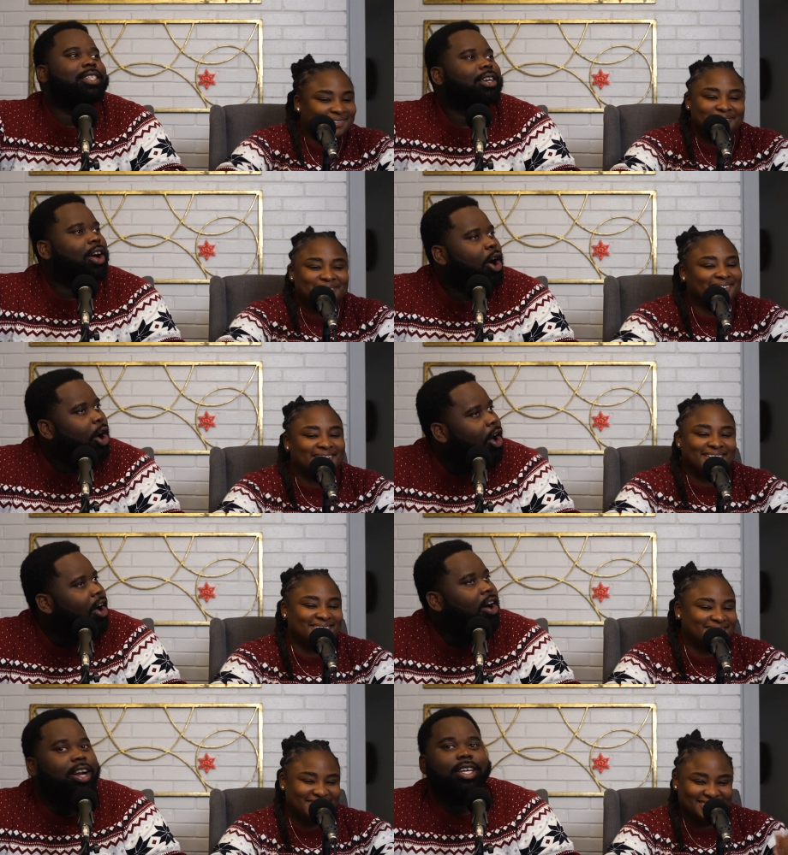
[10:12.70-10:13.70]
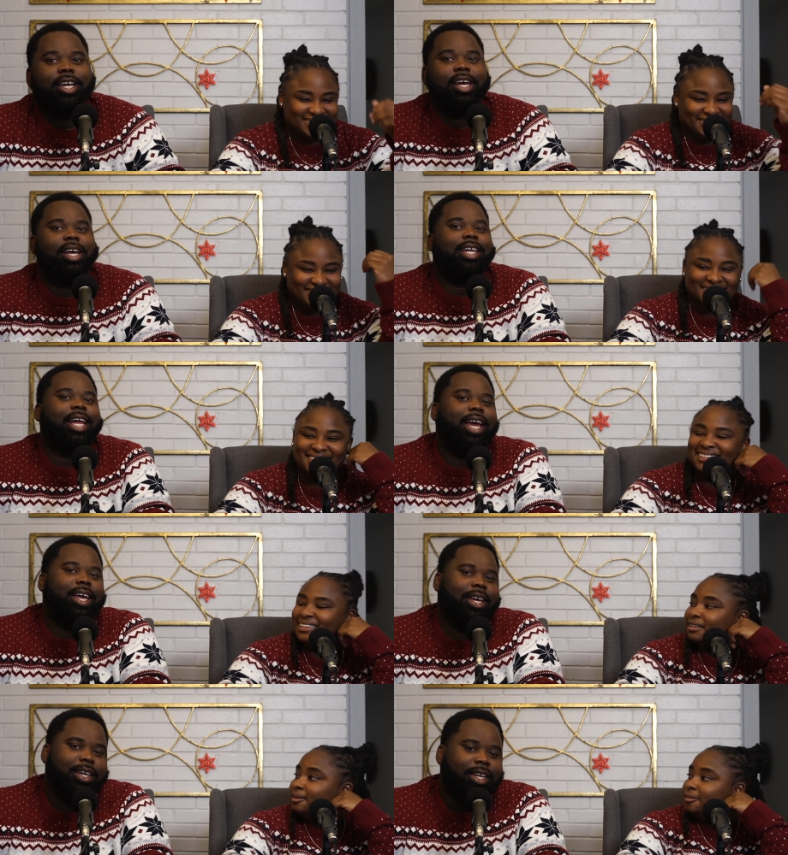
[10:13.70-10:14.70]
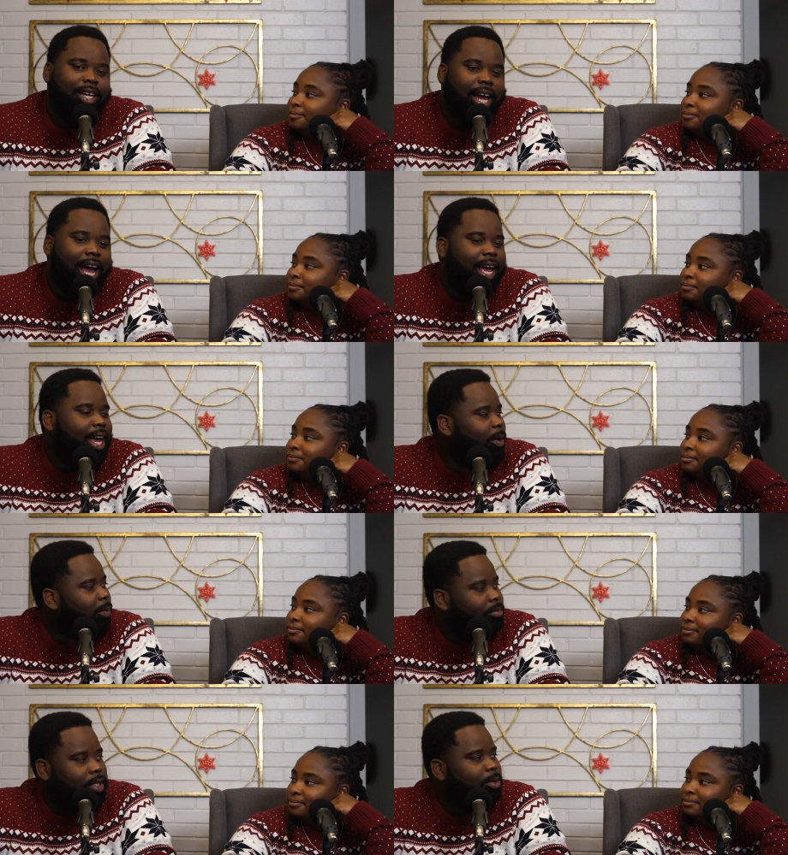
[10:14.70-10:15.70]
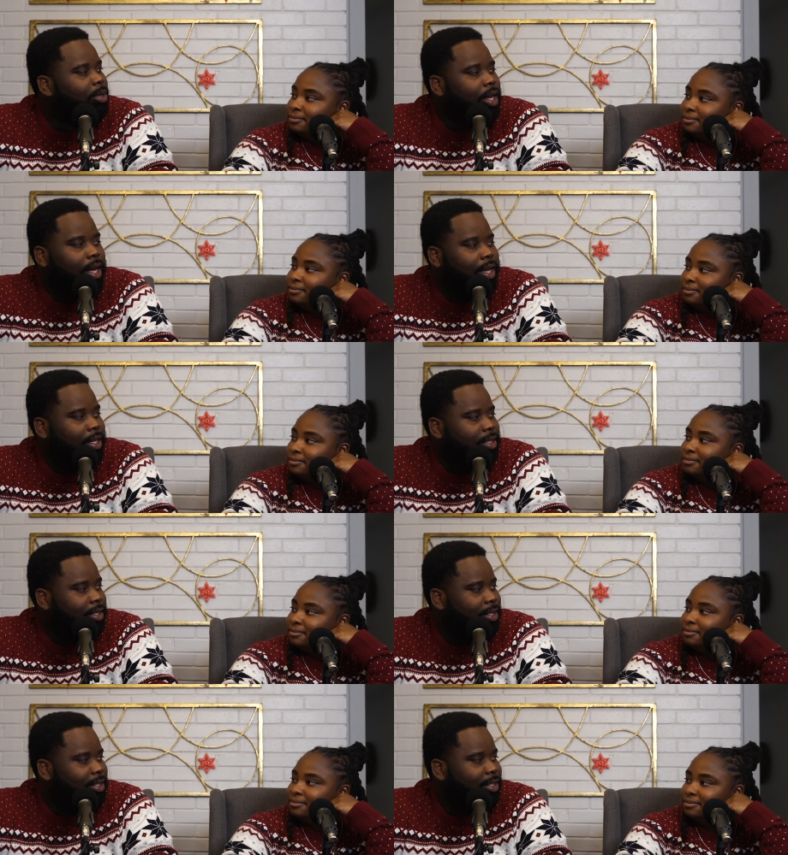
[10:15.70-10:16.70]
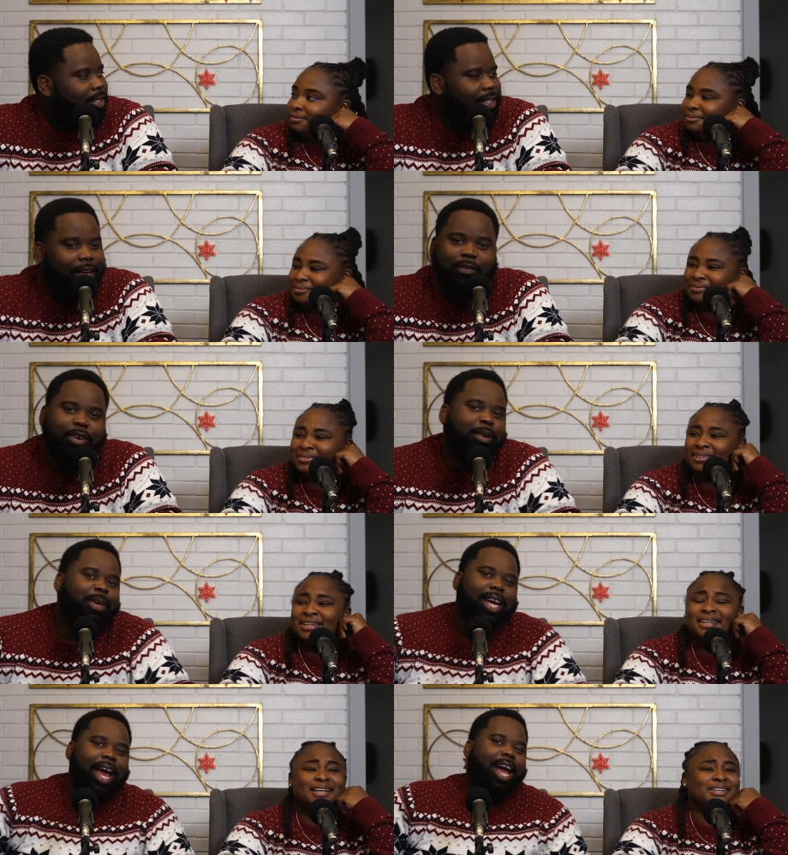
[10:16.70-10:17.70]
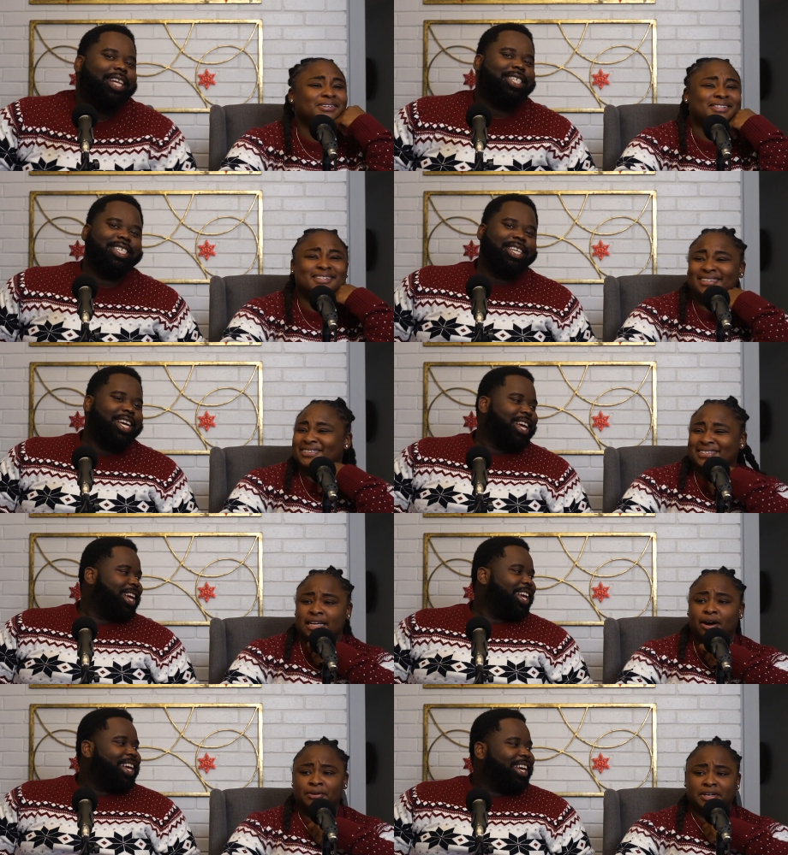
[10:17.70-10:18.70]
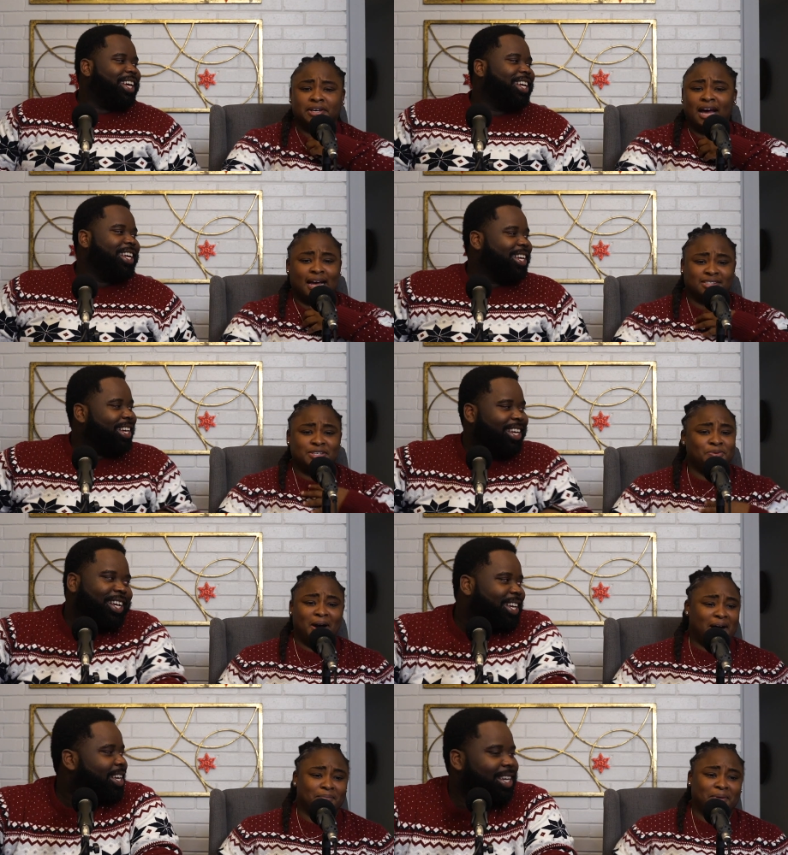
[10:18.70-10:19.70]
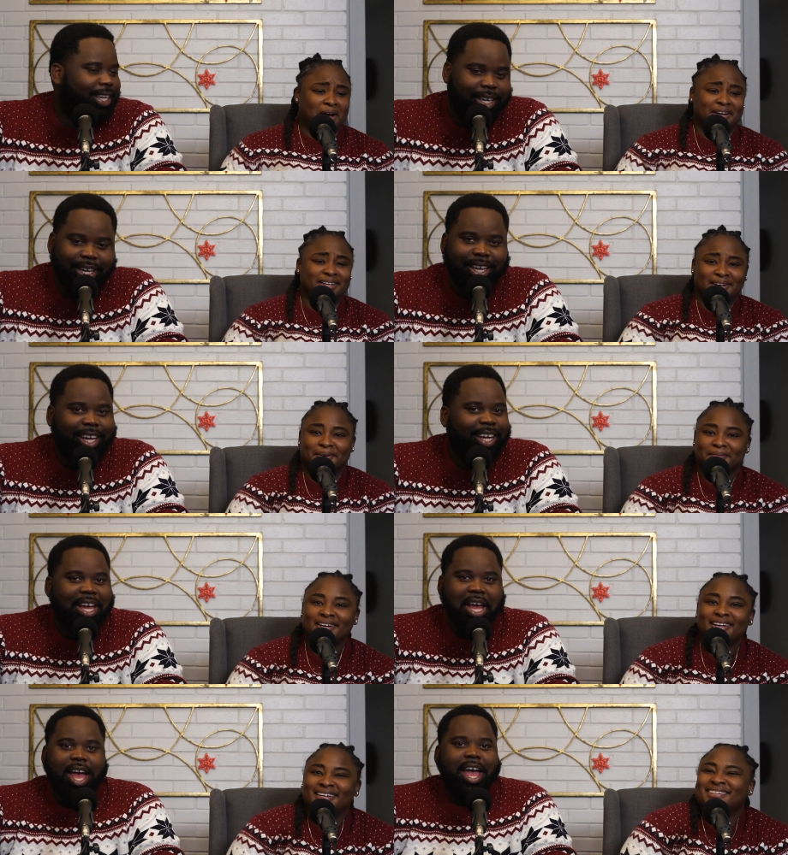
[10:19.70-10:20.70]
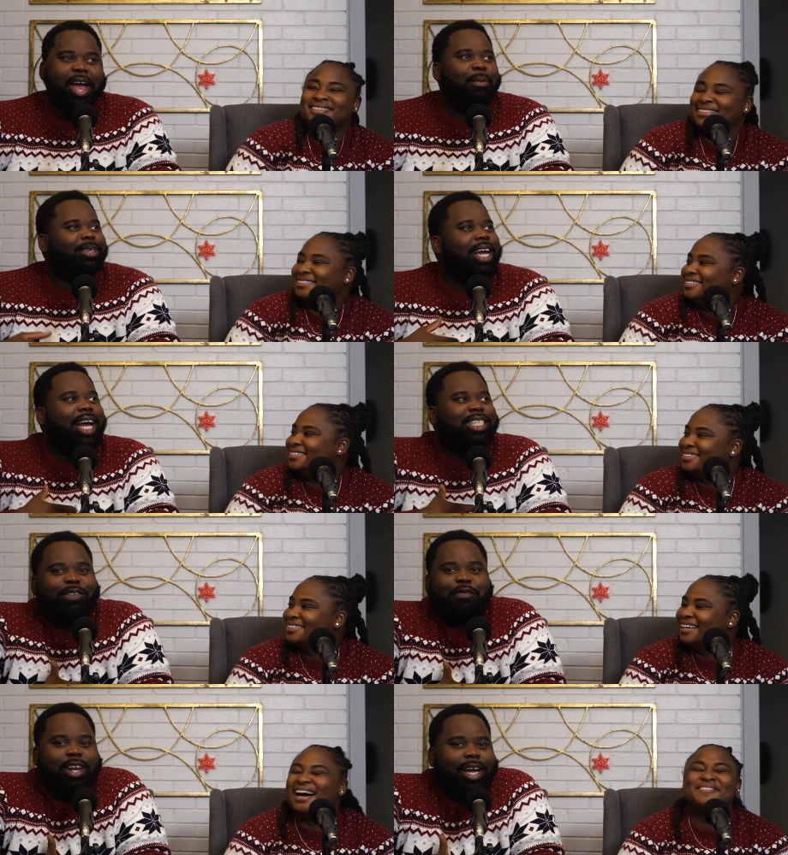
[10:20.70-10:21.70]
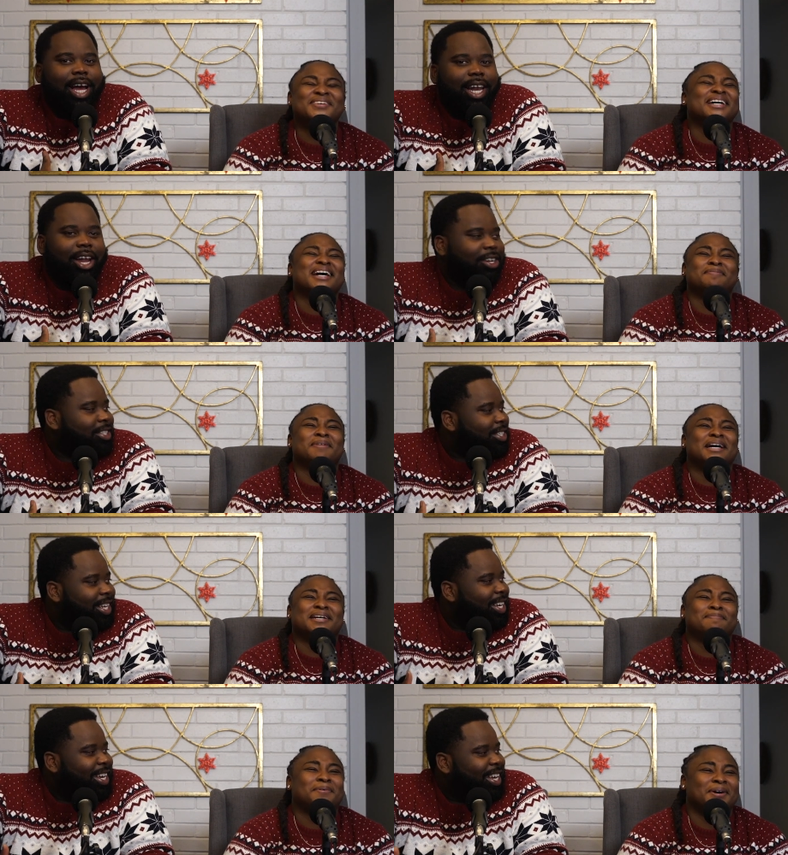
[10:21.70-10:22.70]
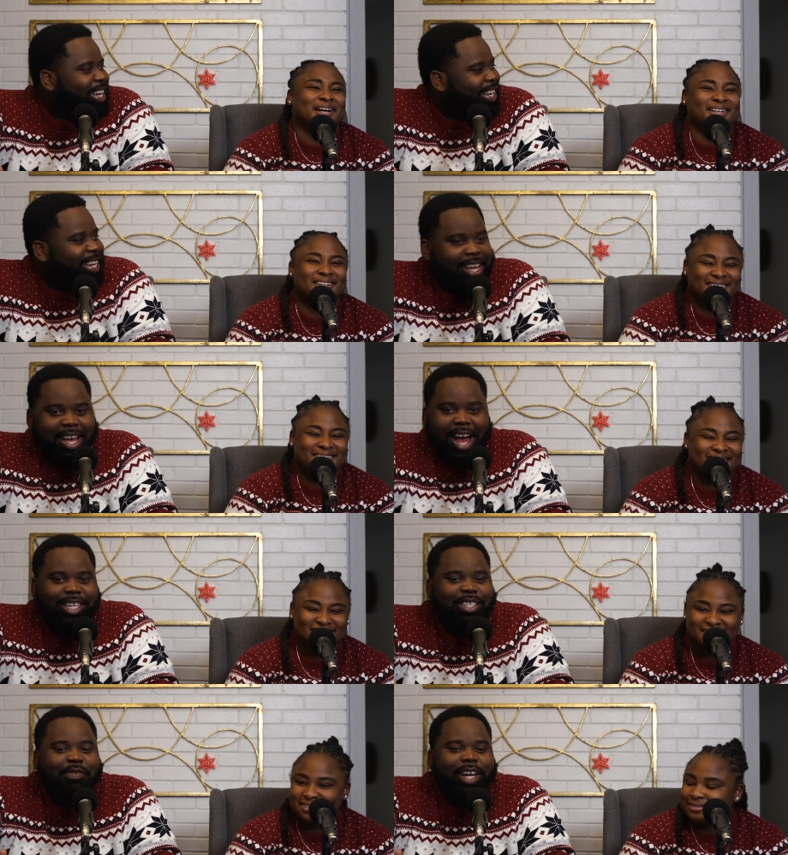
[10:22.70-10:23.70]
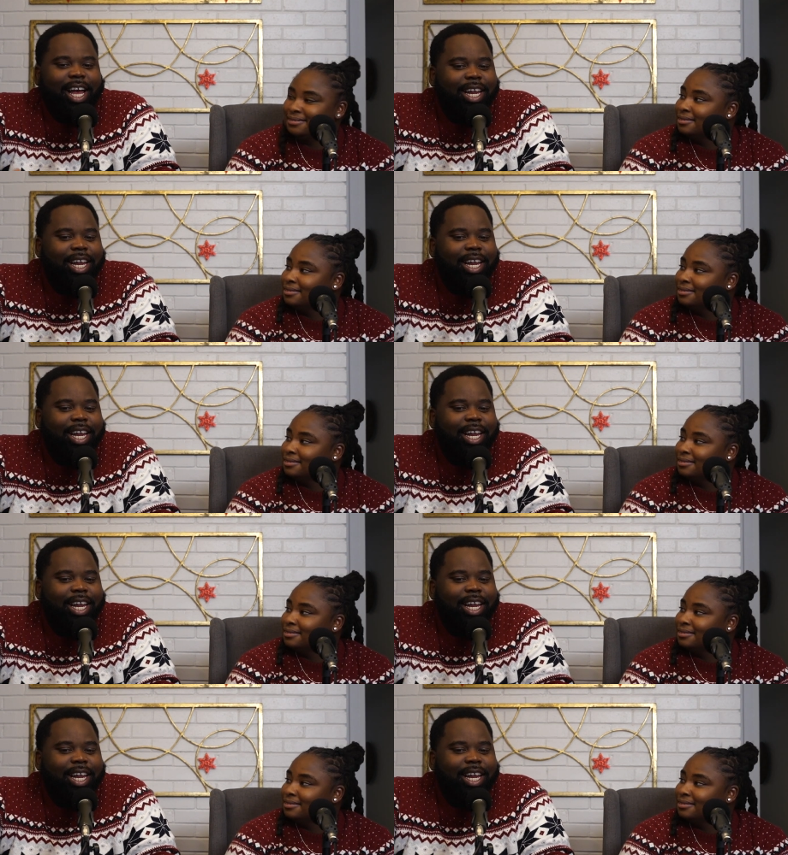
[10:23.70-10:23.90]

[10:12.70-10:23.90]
Speaker 1: the hardest. Like I had two lines that freaked me out. I you, just,
Speaker 2: you say, "Oh yeah, I see why I'm behind the camera." It was like I just felt I like I lost about that part.
Speaker 1: I just felt like I